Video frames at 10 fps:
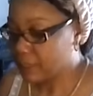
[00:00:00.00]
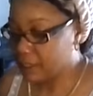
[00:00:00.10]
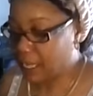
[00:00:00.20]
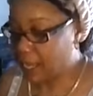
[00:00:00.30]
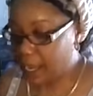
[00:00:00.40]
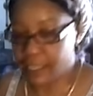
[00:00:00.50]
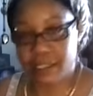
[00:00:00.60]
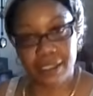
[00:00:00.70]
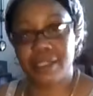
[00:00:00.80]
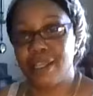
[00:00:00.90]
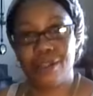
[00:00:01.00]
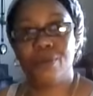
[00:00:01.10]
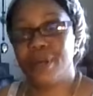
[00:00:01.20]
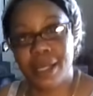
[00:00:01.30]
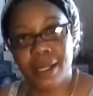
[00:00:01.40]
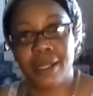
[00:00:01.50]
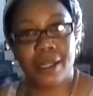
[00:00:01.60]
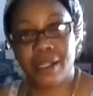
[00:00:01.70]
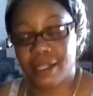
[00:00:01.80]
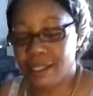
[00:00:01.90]
They hate to see you
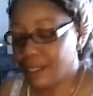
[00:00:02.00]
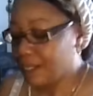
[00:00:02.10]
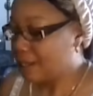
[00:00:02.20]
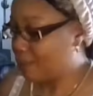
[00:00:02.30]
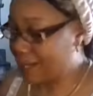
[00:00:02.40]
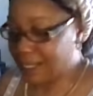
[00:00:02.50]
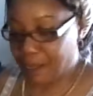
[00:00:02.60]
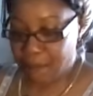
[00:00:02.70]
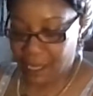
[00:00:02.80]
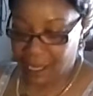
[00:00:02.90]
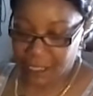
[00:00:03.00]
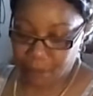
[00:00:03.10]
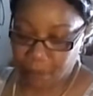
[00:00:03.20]
winning. Why they mad?